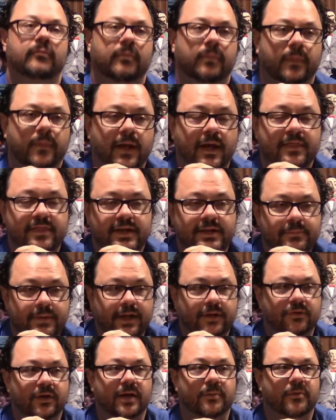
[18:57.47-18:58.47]
I think my
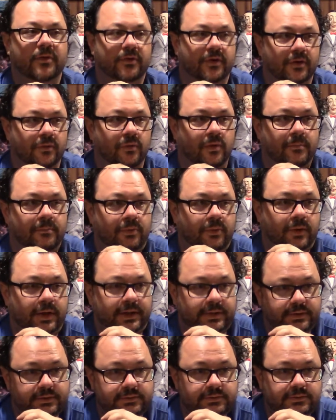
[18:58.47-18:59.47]
grandmother at one
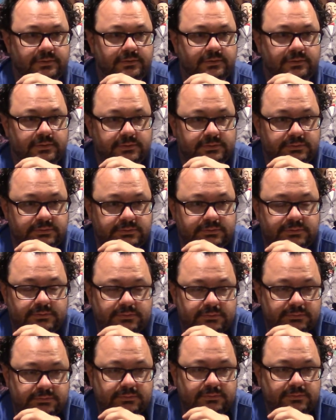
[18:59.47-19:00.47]
point
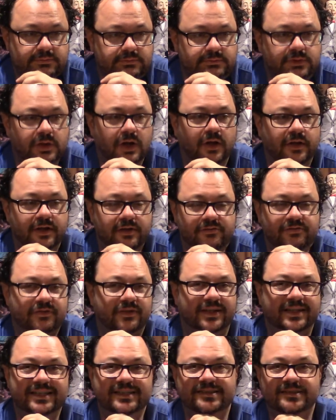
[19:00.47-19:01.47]
called it
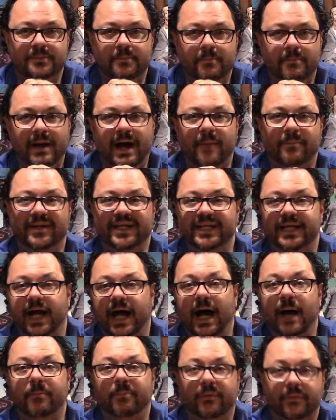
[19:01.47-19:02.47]
Felice Moppy Dop.